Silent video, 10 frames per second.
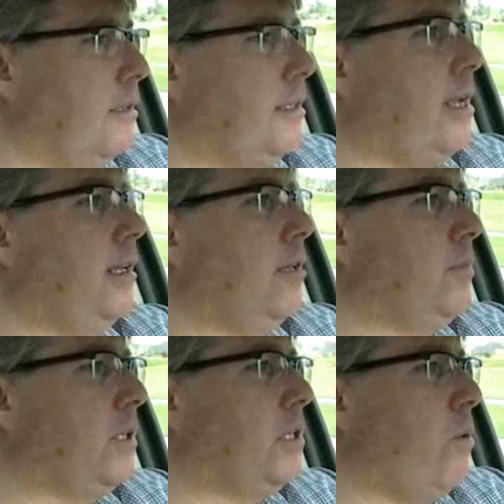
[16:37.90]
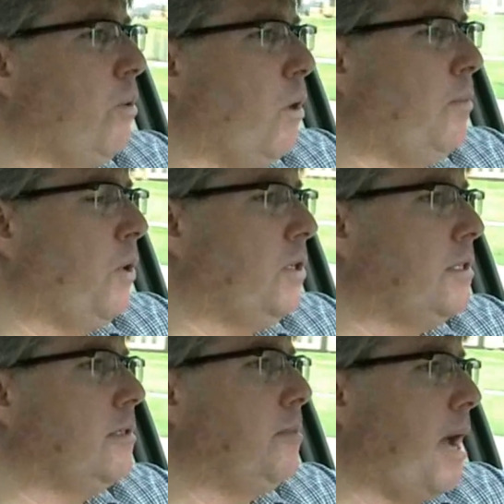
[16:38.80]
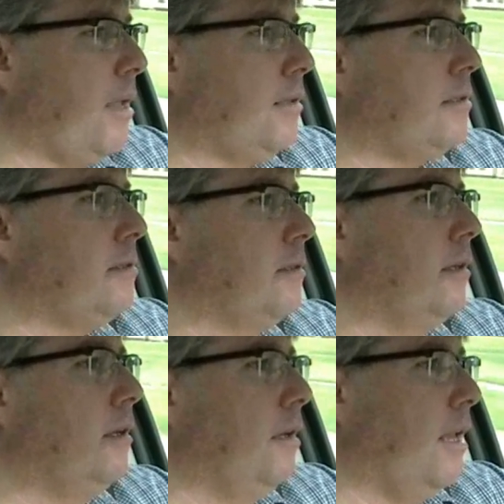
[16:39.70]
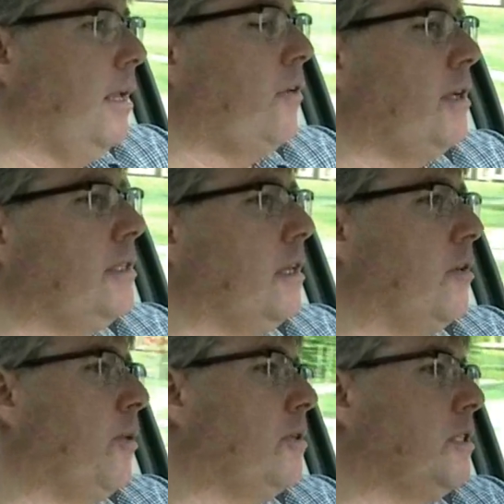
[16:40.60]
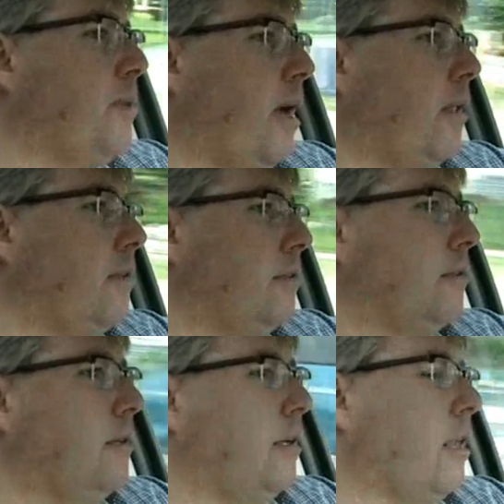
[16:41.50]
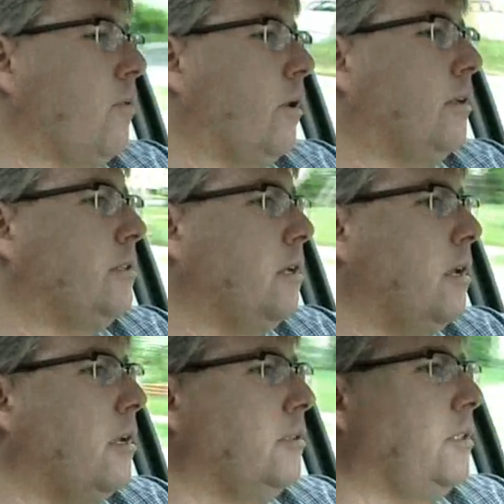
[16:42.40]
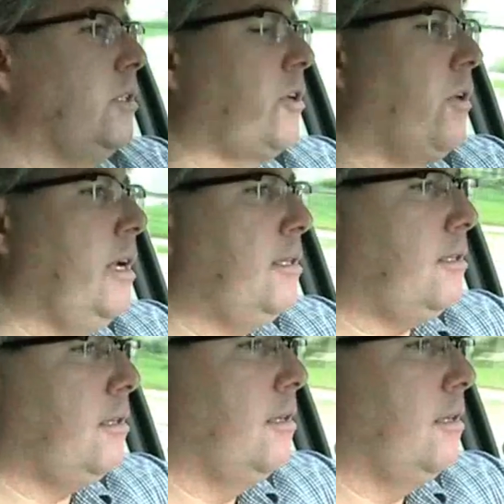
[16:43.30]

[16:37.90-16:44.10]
telling them to lower one person's balance and increase another person's balance. In other words, to decrease